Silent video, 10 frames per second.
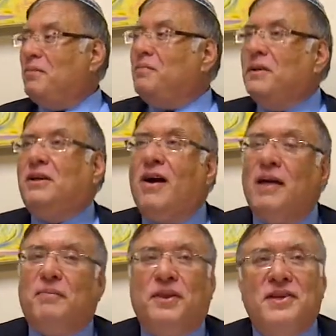But
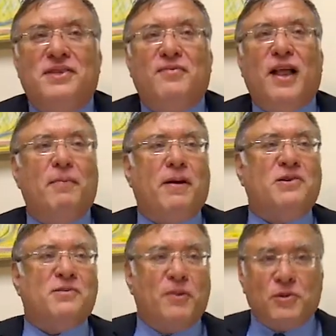God, please develop our
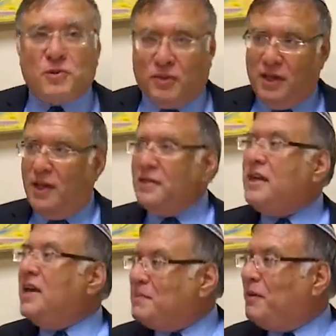spiritual
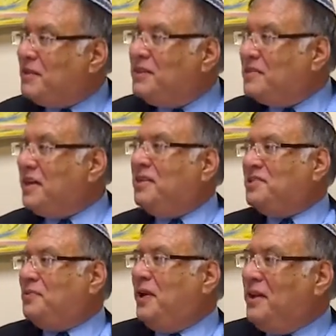taste buds to see the
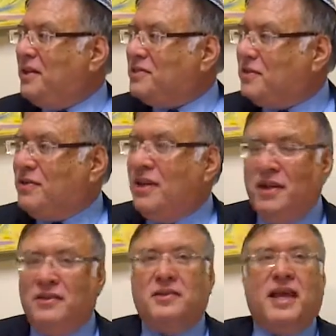sweetness,
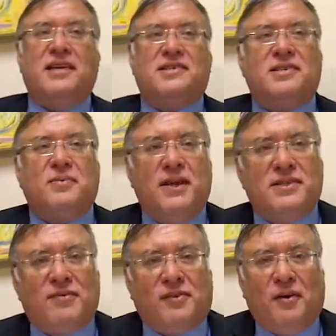to taste the
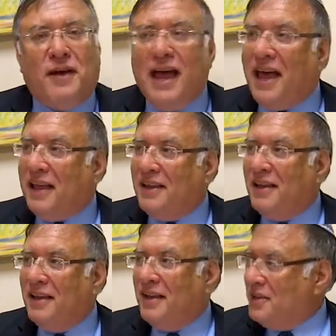sweetness of Torah.
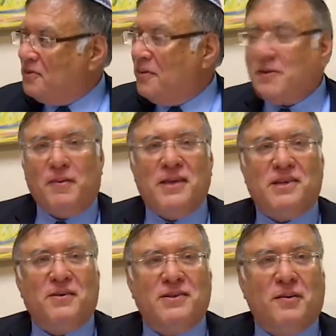So Rav
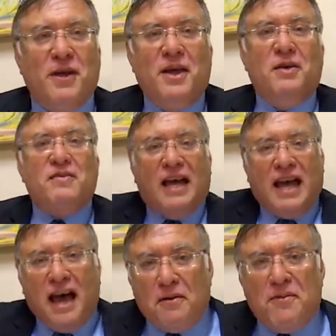Shapansky once told me,
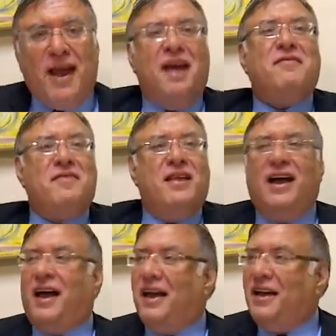
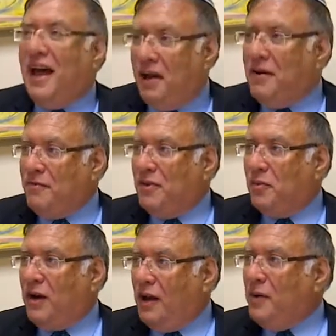V'ha'arevna, ha'arev, for the
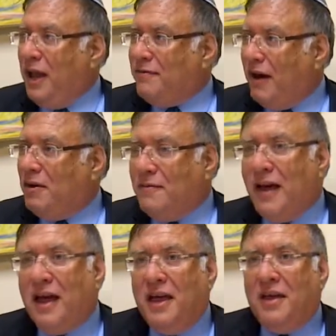word arev,
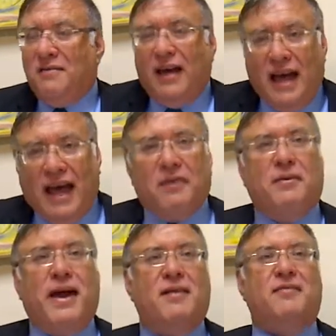areva,
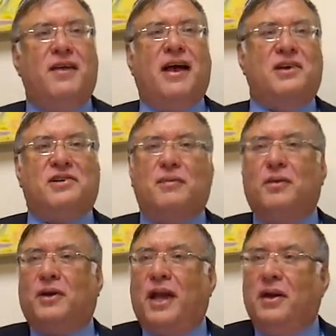V'ha'arevna Hashem
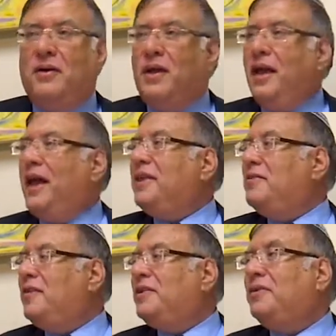Elokeinu, et
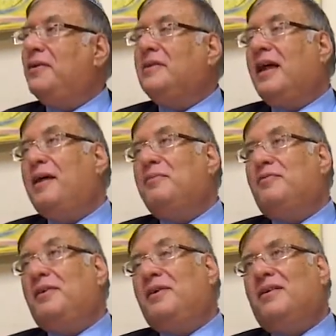divrei Torah techa
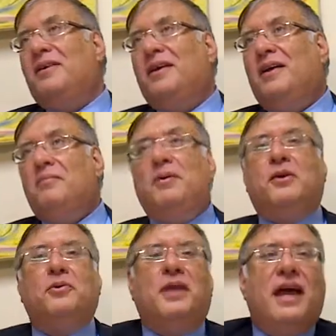b'fina.
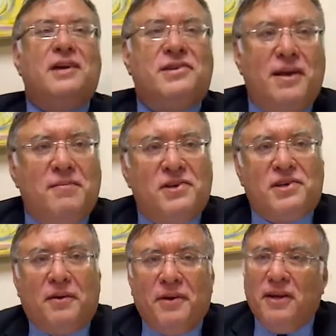Pikudei Hashem
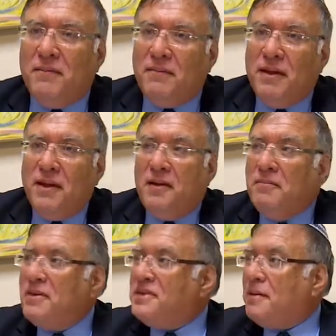yisharim,
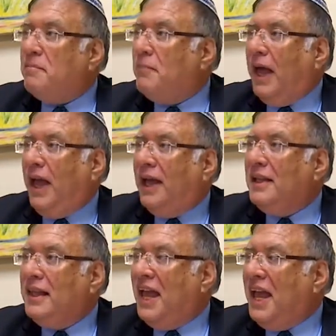misamehei
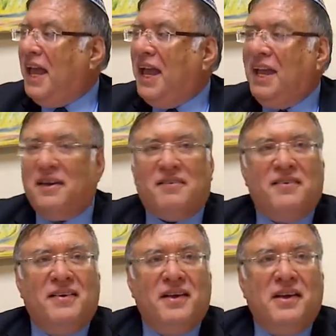leiv.
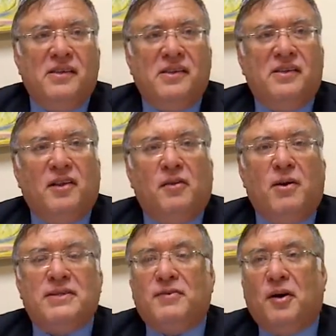The
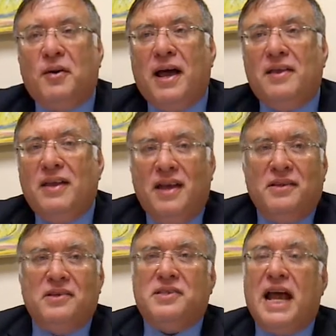laws of Torah,
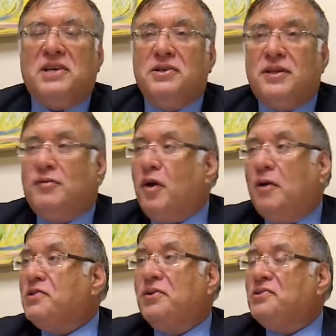the statutes of Torah are
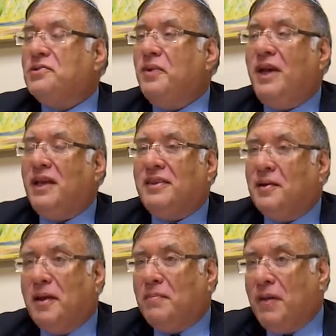so sweet.
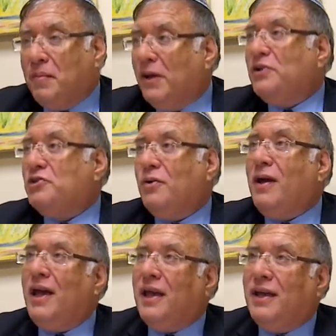They bring joy.